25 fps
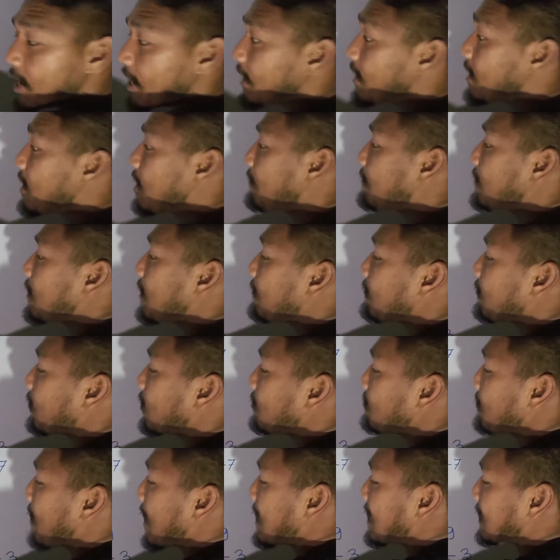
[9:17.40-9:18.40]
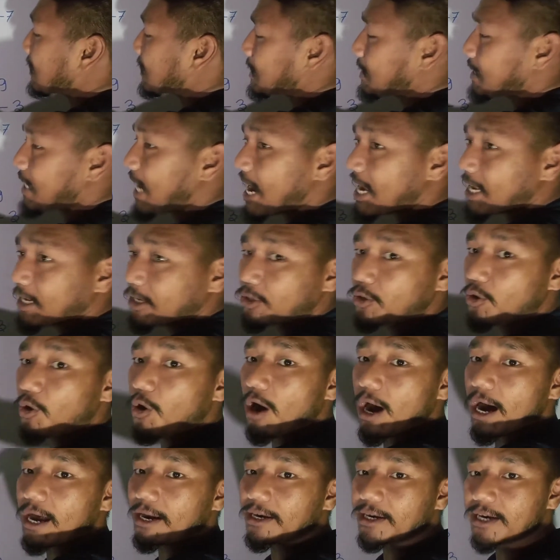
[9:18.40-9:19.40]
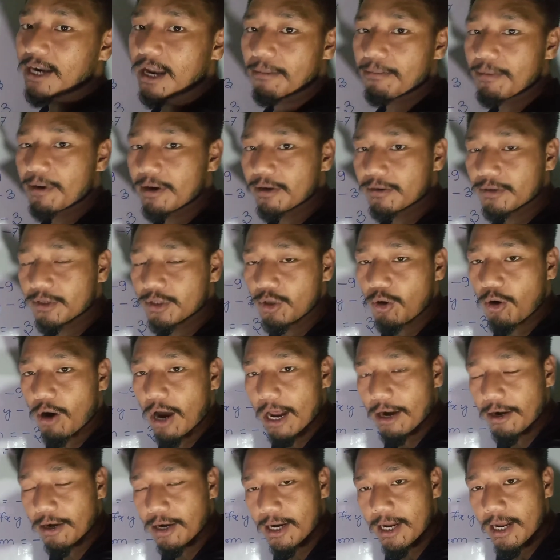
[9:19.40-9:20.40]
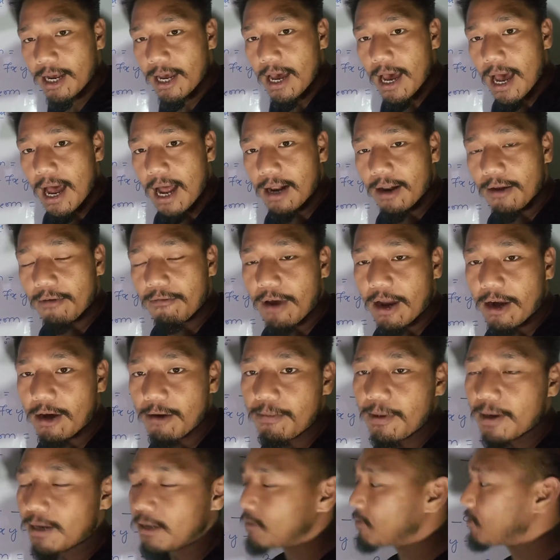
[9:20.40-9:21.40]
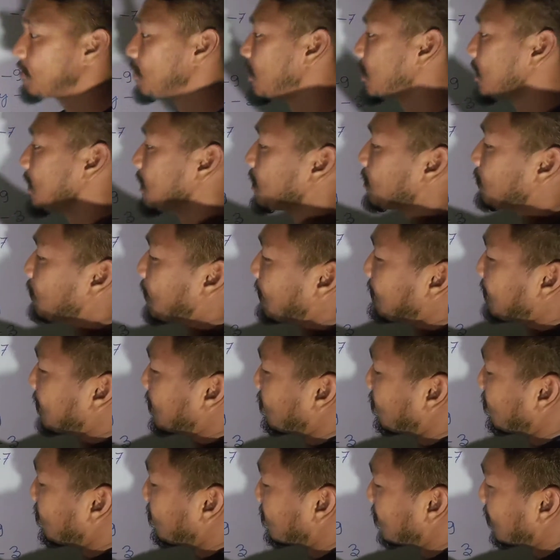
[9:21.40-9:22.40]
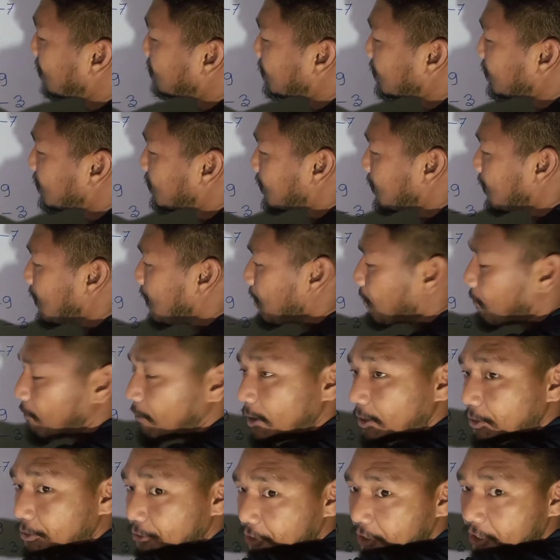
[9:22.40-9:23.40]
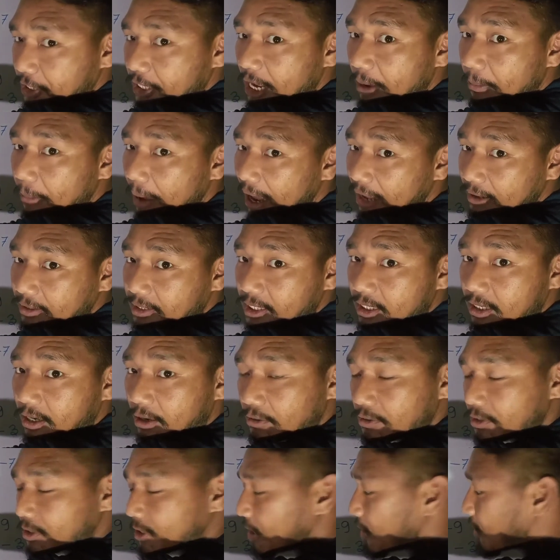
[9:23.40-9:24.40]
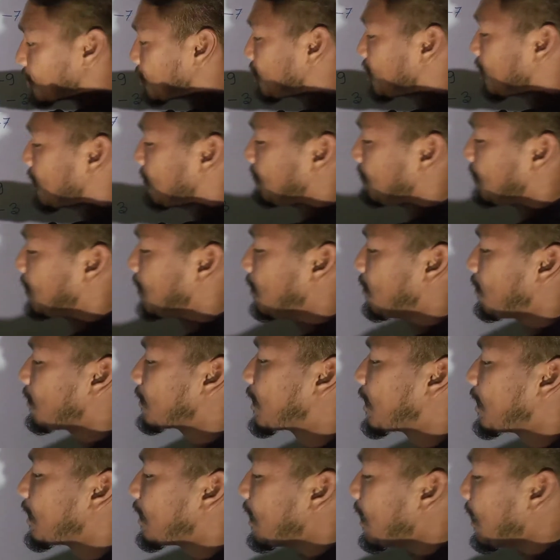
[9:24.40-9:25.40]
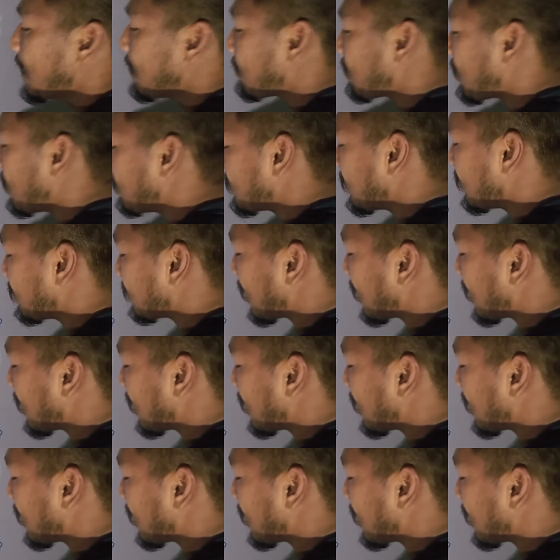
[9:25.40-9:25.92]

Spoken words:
Here we have only minus 9. No other numbers, no other variable is there. That is why we'll treat them as a constant term. Okay, from this